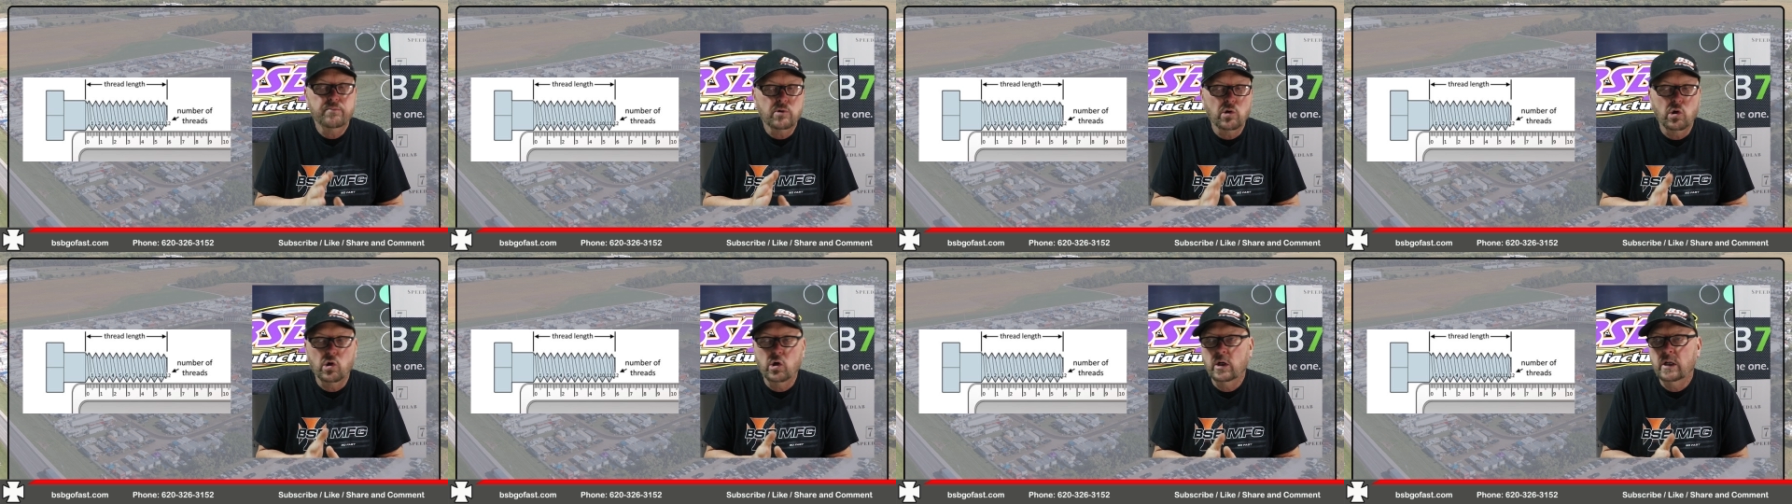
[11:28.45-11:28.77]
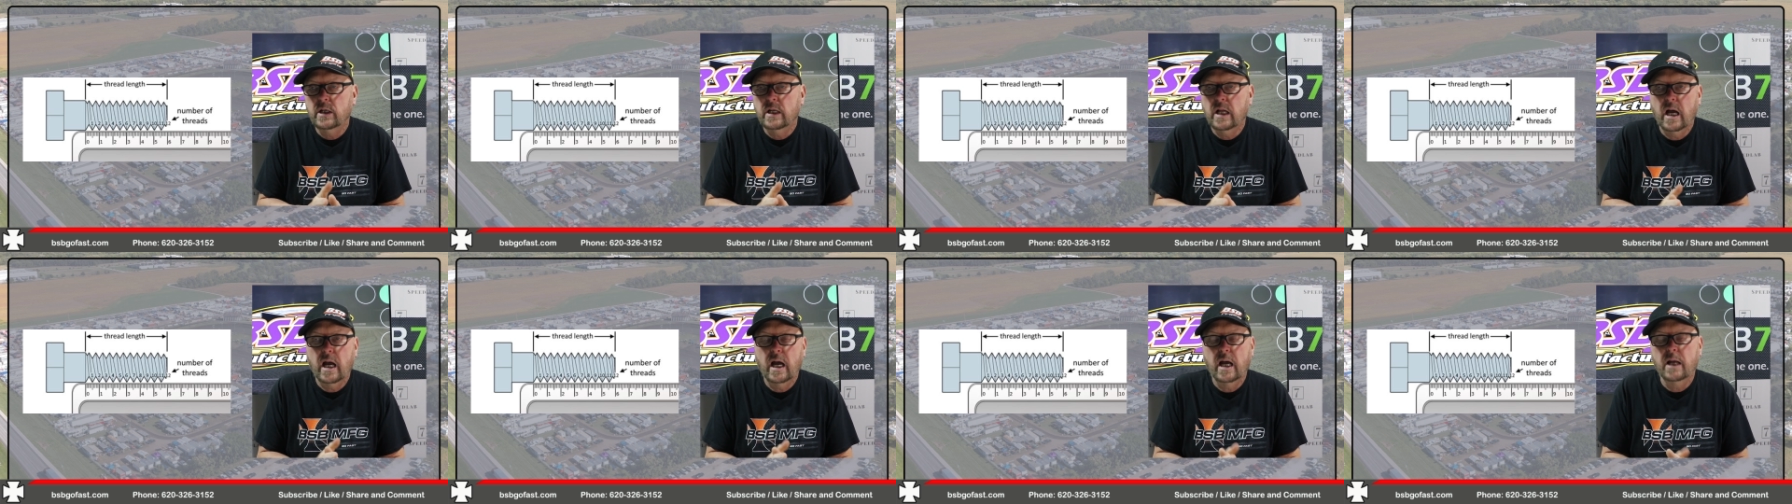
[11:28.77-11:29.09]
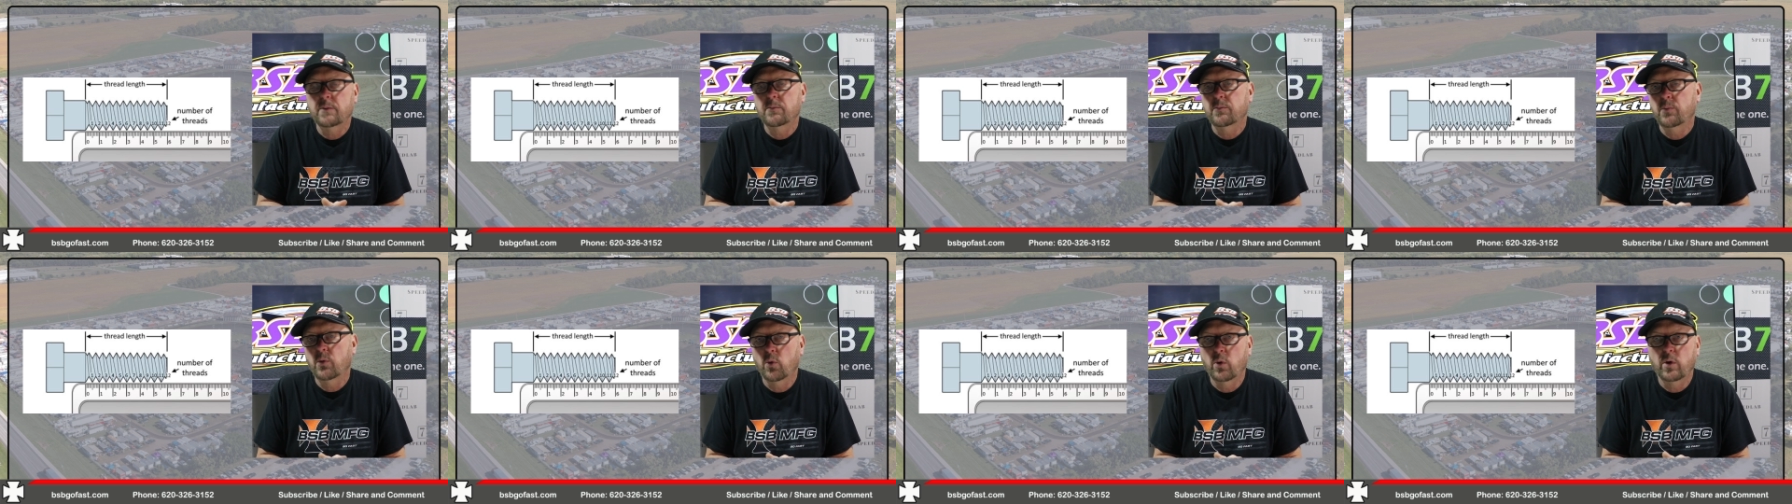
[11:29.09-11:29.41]

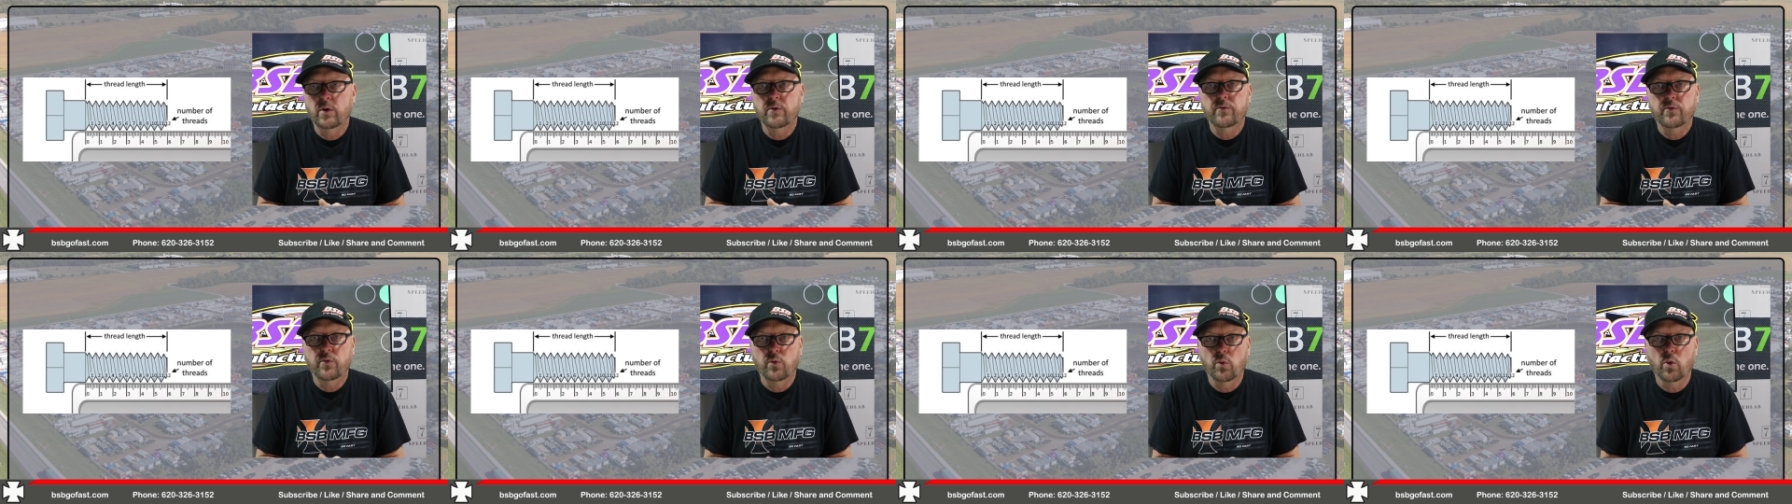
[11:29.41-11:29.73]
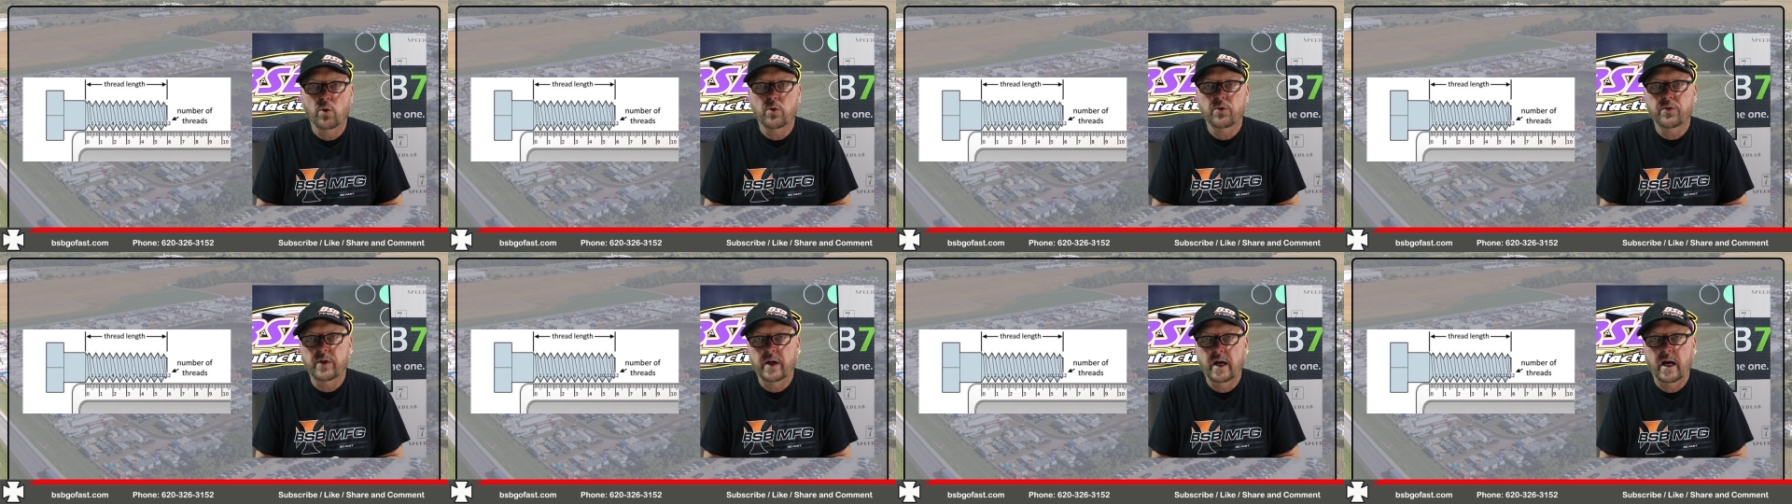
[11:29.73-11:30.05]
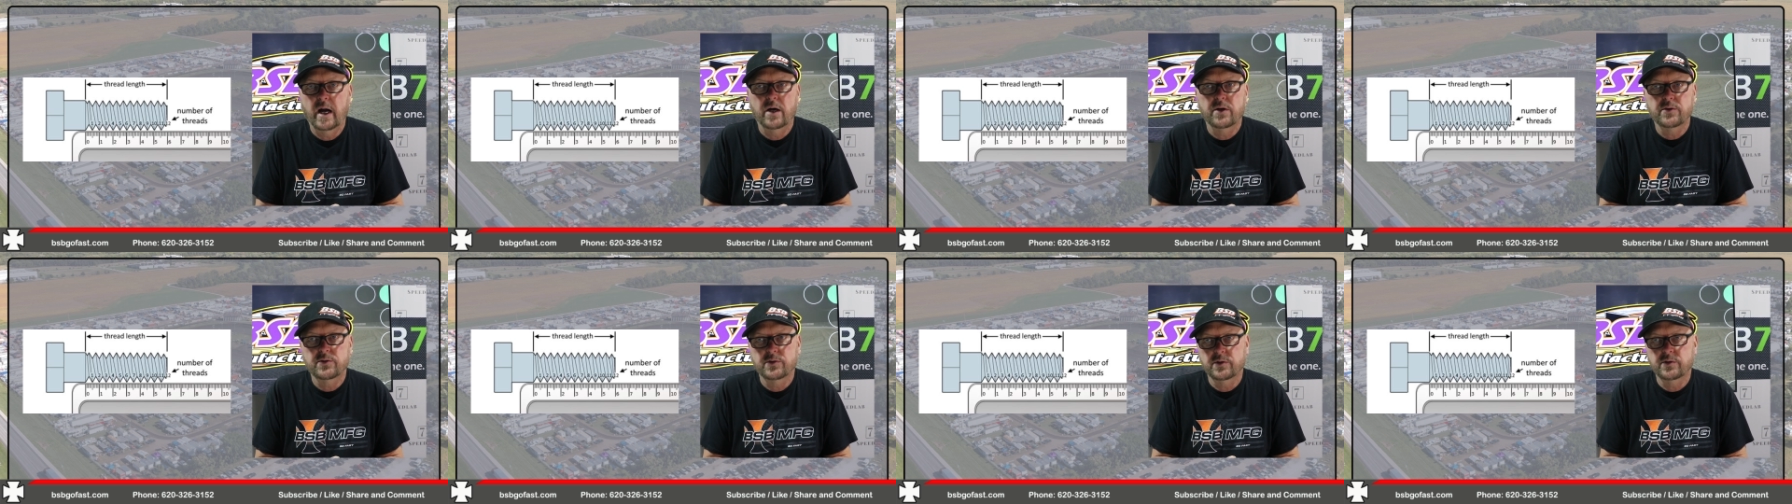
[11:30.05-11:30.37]
39.4
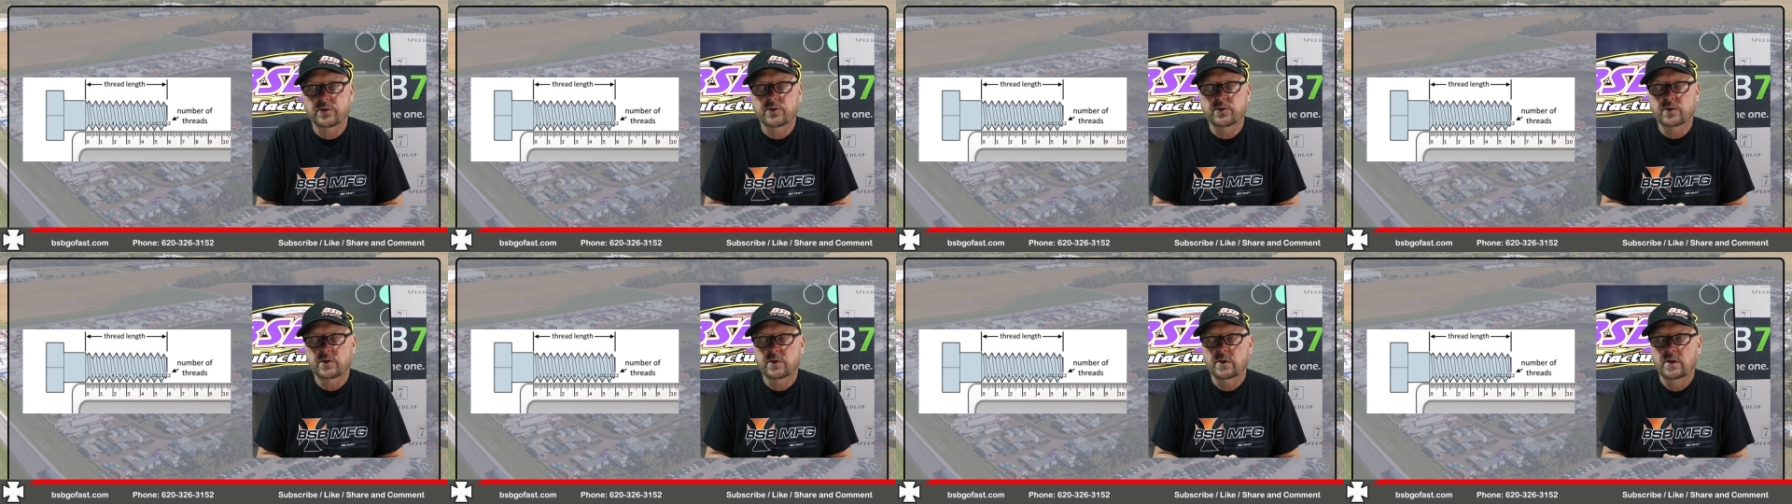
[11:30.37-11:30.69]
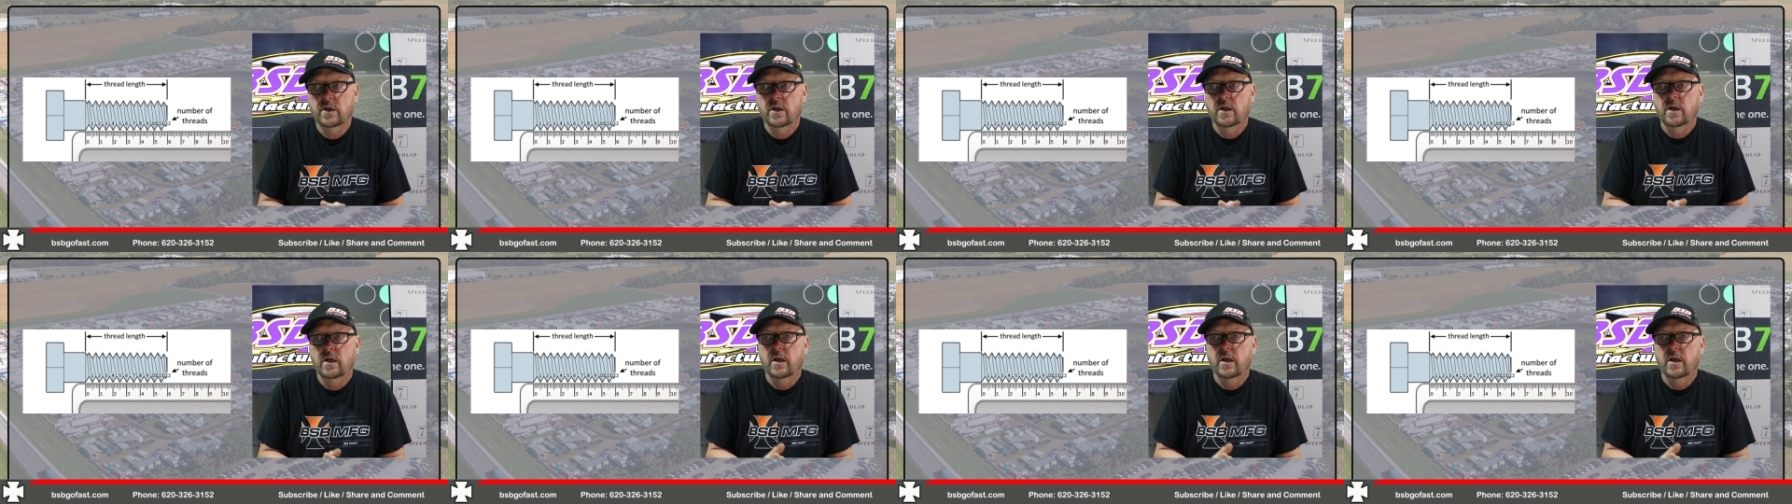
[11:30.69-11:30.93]
thousandths,